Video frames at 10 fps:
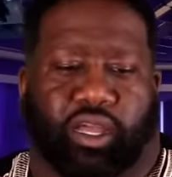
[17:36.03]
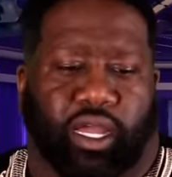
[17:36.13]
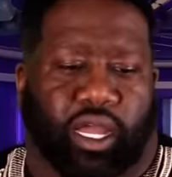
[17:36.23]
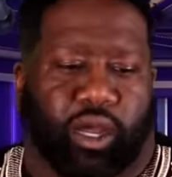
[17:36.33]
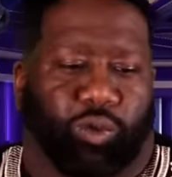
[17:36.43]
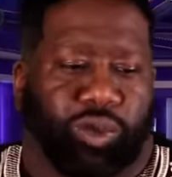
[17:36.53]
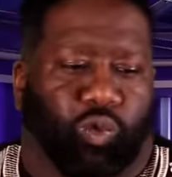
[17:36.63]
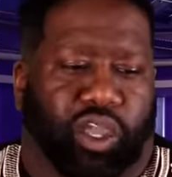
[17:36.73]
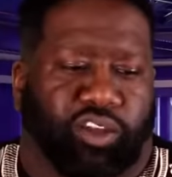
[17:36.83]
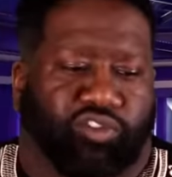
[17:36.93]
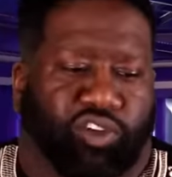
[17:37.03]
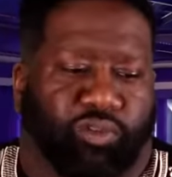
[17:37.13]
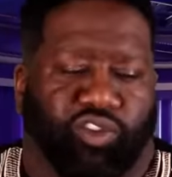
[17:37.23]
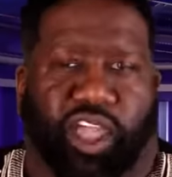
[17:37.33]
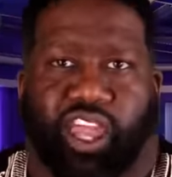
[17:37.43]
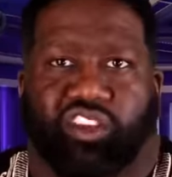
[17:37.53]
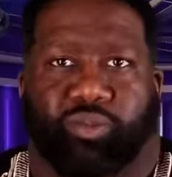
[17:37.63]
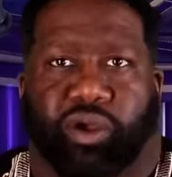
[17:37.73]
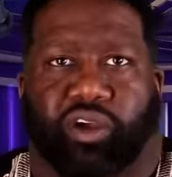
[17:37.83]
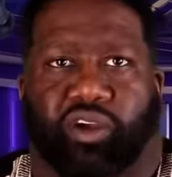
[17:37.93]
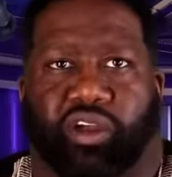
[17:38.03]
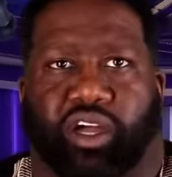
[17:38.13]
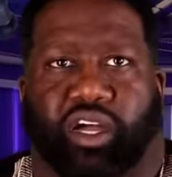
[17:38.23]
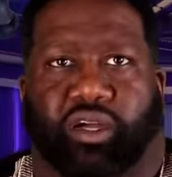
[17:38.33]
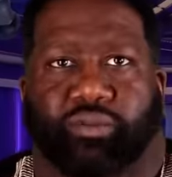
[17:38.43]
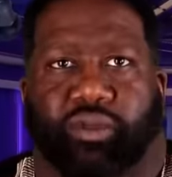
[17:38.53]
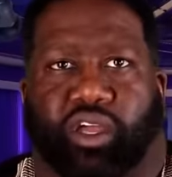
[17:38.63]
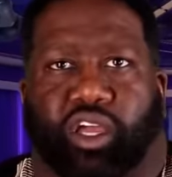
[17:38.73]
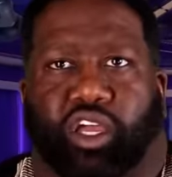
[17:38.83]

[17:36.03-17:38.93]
Uh, we went from Johannesburg. Um,